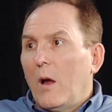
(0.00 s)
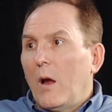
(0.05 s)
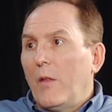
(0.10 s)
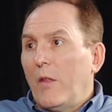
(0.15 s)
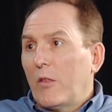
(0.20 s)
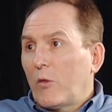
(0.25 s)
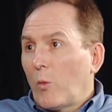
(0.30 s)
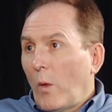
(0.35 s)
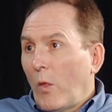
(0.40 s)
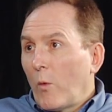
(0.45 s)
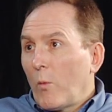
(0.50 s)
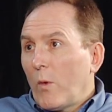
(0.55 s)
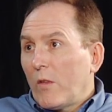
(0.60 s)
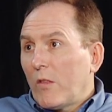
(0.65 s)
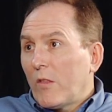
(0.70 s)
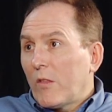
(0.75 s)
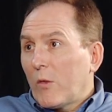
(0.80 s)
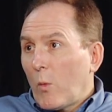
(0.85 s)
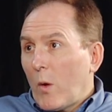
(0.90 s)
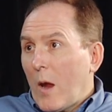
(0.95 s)
and uh, that's one of the
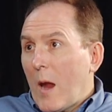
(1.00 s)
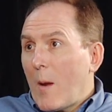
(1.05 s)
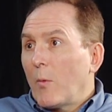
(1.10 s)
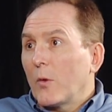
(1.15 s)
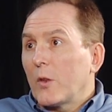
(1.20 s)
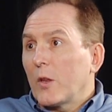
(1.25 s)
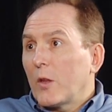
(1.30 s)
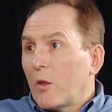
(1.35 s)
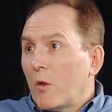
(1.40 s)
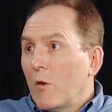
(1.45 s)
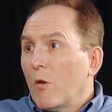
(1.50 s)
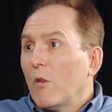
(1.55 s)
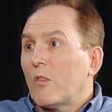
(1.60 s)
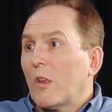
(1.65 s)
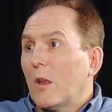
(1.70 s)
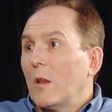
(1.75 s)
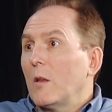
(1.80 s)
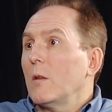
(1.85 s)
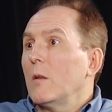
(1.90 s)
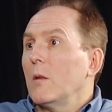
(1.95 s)
reasons we're able to
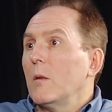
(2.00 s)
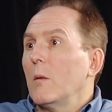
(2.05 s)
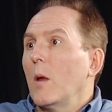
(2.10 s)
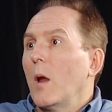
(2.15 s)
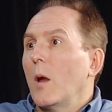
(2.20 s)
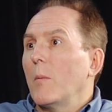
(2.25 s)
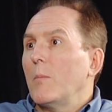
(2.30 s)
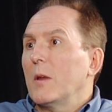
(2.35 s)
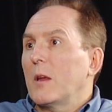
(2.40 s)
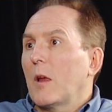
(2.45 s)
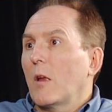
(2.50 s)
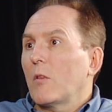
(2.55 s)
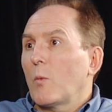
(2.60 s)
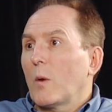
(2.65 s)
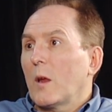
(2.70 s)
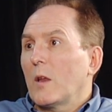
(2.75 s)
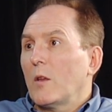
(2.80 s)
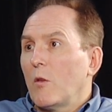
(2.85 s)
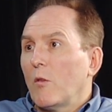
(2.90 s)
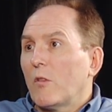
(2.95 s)
use it uh,
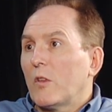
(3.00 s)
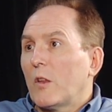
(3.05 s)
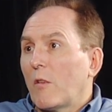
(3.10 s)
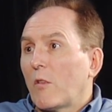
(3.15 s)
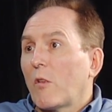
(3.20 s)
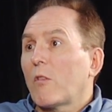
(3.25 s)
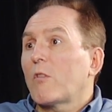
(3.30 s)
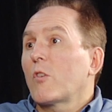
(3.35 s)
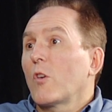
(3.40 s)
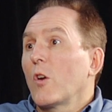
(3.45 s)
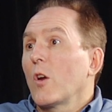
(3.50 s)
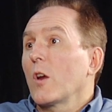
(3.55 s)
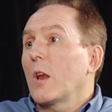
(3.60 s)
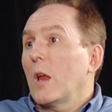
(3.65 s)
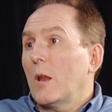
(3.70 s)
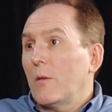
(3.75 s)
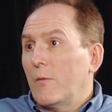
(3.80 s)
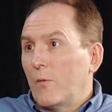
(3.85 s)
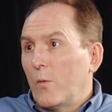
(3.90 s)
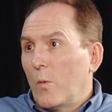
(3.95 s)
because we can use it as a
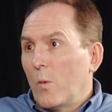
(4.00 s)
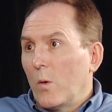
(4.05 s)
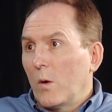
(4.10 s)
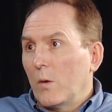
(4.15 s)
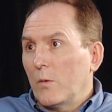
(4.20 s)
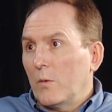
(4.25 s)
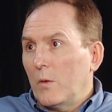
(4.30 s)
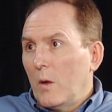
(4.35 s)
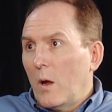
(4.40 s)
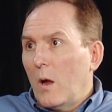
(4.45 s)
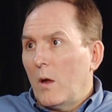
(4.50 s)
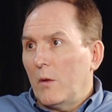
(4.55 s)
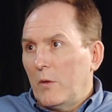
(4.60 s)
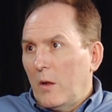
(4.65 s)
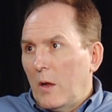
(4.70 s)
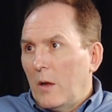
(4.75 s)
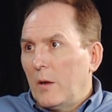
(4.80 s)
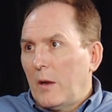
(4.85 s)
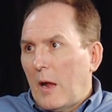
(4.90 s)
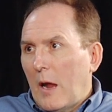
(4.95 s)
surrogate for uh,
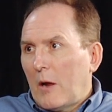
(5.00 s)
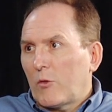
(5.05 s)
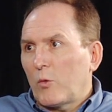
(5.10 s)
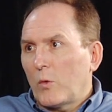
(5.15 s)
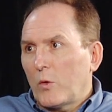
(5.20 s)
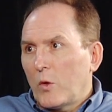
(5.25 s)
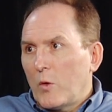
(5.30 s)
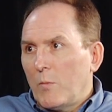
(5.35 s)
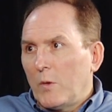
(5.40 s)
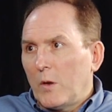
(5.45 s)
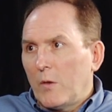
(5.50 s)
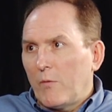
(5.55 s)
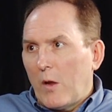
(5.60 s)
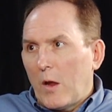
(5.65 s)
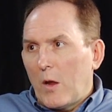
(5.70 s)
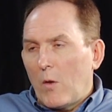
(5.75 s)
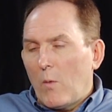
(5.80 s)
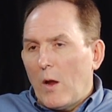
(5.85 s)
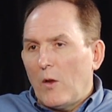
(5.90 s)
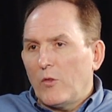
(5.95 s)
an actual human
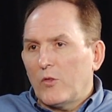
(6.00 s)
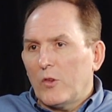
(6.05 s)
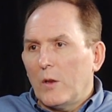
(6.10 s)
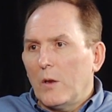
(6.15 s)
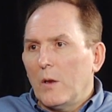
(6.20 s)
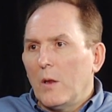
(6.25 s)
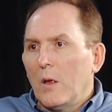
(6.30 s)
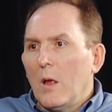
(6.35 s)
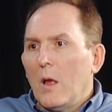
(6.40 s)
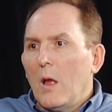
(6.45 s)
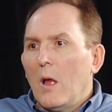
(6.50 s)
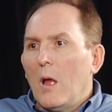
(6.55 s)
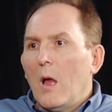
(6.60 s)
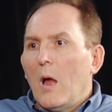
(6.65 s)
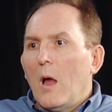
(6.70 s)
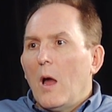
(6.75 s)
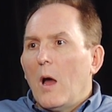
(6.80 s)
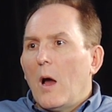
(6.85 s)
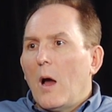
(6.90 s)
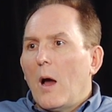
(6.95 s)
evaluation.
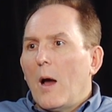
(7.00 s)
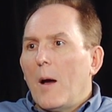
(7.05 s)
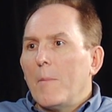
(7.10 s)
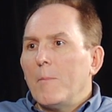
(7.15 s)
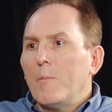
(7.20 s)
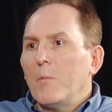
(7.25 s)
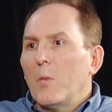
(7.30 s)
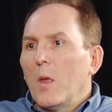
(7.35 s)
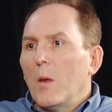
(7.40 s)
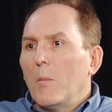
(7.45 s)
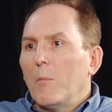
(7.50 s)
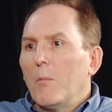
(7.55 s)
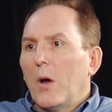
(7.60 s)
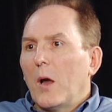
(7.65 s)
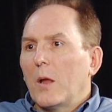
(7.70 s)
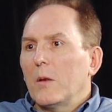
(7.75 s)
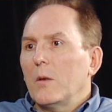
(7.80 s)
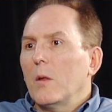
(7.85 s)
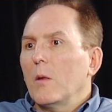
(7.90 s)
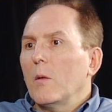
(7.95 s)
Um,
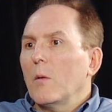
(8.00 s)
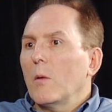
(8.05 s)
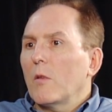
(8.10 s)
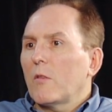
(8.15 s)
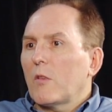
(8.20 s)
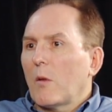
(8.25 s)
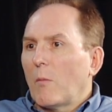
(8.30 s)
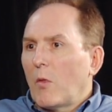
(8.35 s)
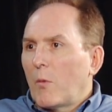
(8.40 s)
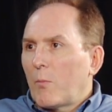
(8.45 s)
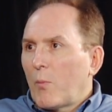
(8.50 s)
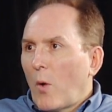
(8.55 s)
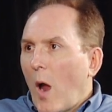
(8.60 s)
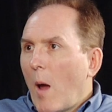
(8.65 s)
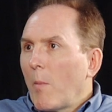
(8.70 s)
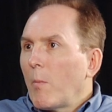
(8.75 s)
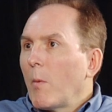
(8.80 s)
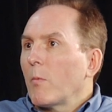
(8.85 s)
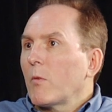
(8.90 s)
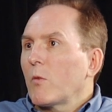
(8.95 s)
but some of the
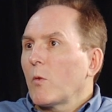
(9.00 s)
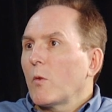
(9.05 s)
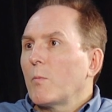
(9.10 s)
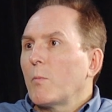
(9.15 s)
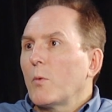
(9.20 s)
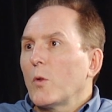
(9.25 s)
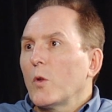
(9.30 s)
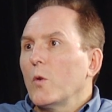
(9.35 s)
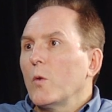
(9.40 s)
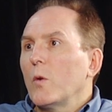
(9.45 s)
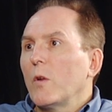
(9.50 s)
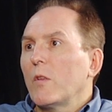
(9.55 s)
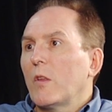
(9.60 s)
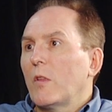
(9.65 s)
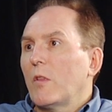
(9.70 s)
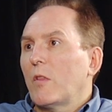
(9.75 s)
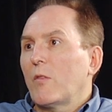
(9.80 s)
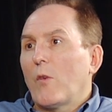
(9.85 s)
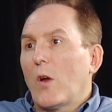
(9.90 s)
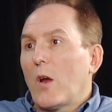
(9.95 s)
problems with BLEU
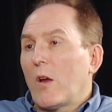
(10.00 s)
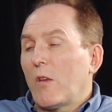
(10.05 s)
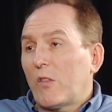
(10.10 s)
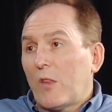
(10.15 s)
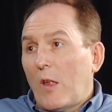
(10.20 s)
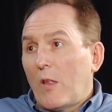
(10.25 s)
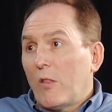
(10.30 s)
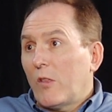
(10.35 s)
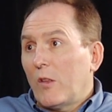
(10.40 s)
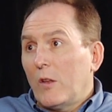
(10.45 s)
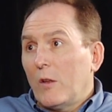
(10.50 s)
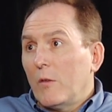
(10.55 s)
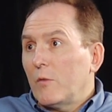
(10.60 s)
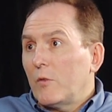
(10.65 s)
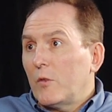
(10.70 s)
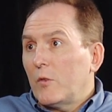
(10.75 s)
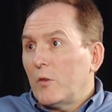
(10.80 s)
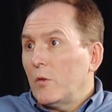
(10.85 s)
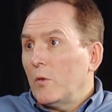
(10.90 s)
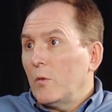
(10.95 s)
is it's very
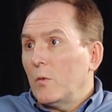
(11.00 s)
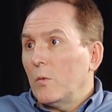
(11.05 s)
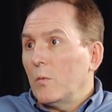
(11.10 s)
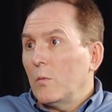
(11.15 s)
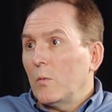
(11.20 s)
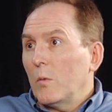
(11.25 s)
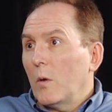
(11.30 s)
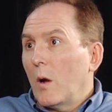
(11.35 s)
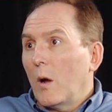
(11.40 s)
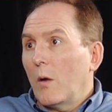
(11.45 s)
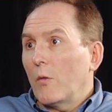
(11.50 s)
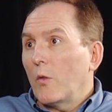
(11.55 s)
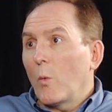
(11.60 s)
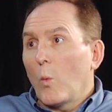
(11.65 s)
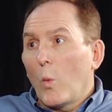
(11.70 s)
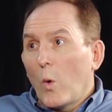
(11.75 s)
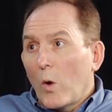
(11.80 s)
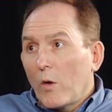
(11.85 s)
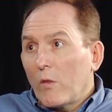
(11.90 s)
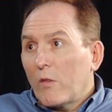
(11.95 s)
sensitive to uh, the
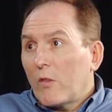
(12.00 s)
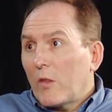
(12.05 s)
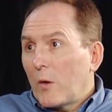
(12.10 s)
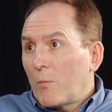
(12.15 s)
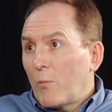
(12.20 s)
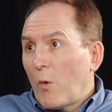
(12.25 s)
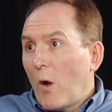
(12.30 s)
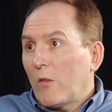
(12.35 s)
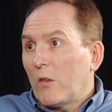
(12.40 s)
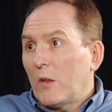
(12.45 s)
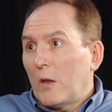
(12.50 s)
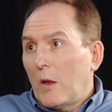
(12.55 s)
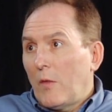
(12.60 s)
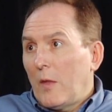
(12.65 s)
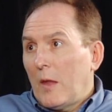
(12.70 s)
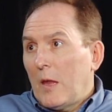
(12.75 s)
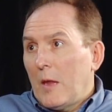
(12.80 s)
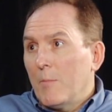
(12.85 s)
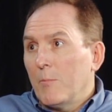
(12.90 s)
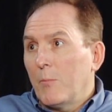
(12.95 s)
words that are present
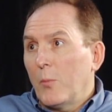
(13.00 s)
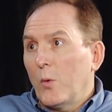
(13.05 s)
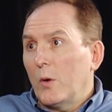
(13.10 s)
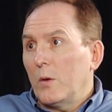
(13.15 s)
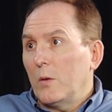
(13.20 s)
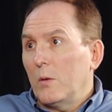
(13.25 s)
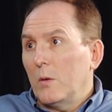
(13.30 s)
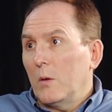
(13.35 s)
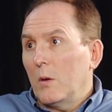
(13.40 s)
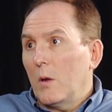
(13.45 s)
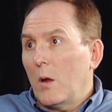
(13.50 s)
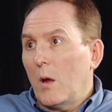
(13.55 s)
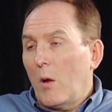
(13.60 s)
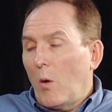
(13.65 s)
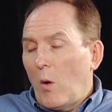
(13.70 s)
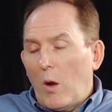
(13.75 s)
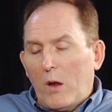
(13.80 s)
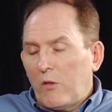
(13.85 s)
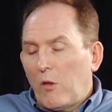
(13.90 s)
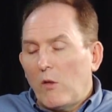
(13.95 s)
in the input, uh,
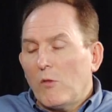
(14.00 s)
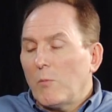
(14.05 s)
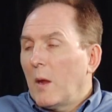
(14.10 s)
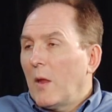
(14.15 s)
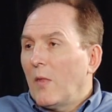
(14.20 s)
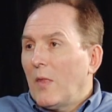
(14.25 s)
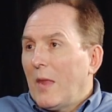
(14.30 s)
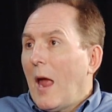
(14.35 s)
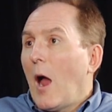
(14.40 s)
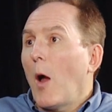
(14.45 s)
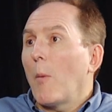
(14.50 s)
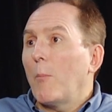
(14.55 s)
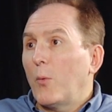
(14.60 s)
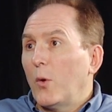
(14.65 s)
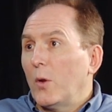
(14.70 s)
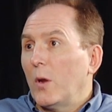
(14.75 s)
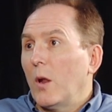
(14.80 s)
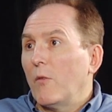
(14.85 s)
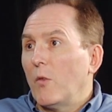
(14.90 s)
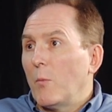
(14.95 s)
or excuse me, in the
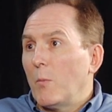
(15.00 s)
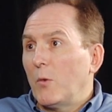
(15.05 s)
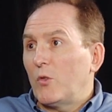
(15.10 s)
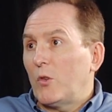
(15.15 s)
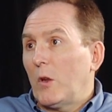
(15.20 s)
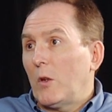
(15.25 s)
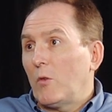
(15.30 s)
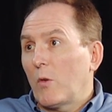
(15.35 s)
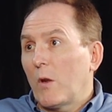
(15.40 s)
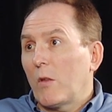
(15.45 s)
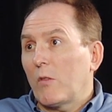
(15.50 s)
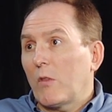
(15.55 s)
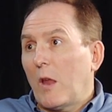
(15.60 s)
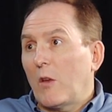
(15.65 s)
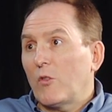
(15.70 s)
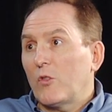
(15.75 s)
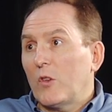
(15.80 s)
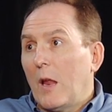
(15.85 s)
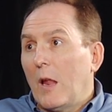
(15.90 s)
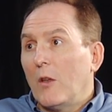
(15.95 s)
output of the machine
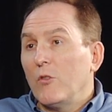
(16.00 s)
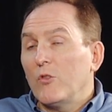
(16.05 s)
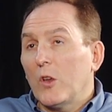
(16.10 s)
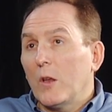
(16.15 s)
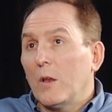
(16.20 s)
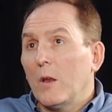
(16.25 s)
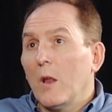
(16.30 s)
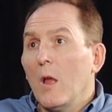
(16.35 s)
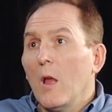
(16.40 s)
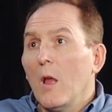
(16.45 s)
translation engine.